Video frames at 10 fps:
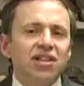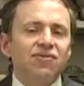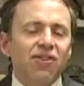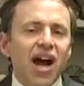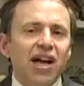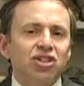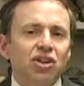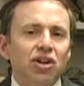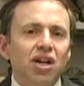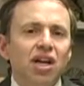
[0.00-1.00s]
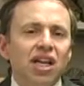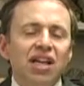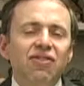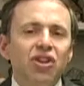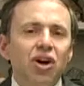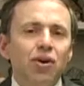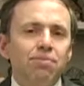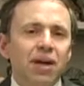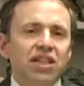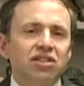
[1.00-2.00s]
fracture, even though it
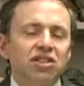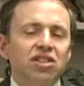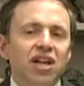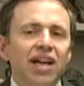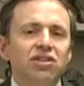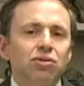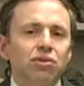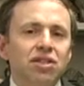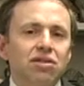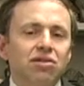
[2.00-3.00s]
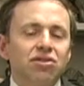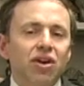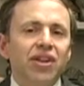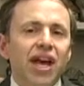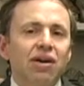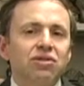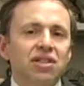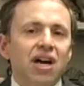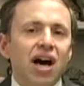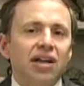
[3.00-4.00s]
makes such nice crystals on the
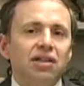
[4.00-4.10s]
outside.